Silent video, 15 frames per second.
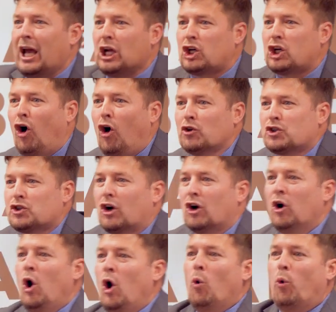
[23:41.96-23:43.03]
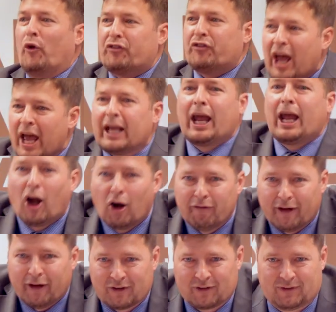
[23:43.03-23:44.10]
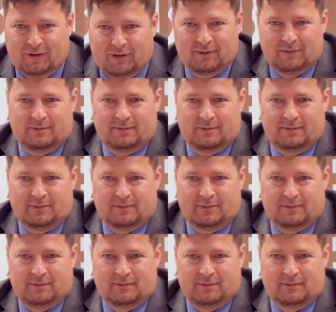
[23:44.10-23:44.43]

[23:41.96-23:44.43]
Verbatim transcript: and culture will take care of us.